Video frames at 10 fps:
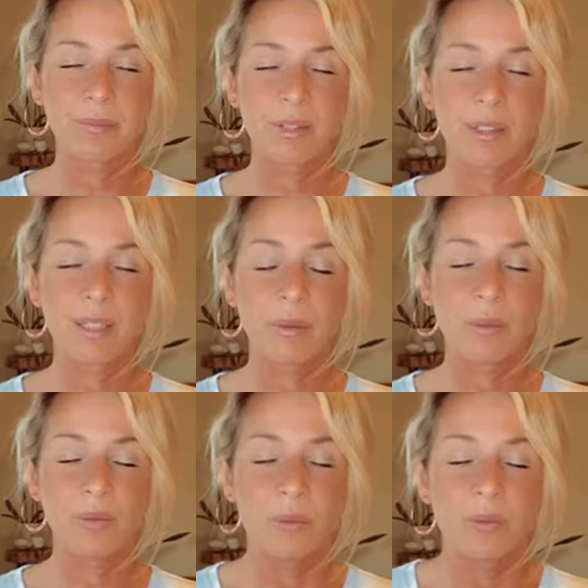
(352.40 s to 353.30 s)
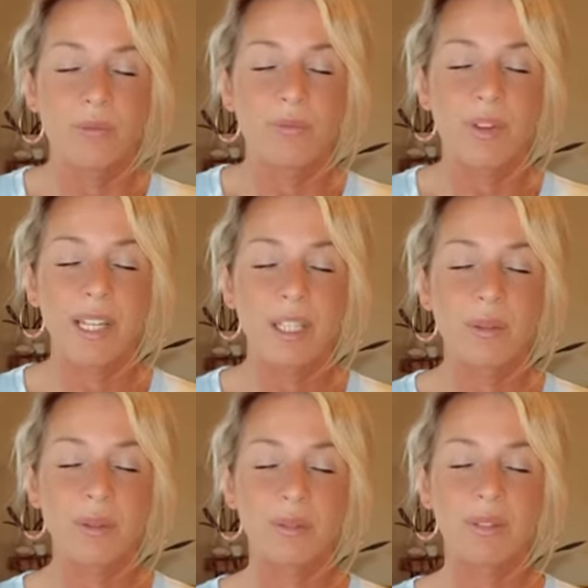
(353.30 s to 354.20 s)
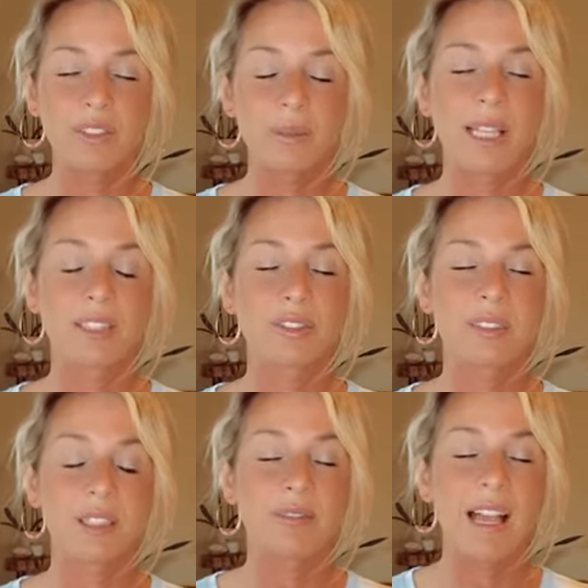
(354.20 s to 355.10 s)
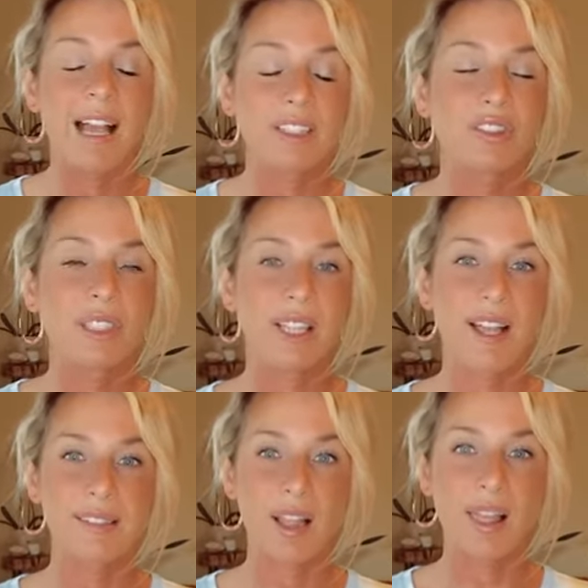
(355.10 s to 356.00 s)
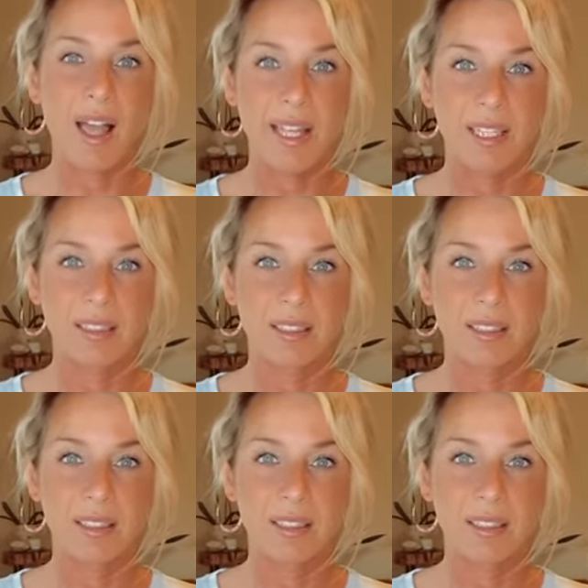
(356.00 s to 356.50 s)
And I invite you to visualize yourself actually as a lion.